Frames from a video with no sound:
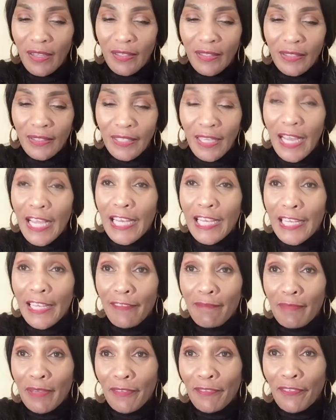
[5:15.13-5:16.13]
I
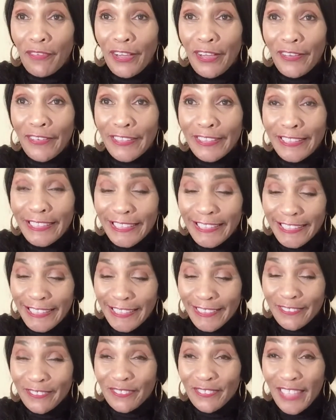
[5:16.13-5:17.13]
love my fragrances.
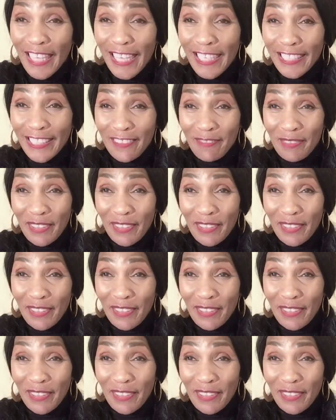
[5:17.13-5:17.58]
I love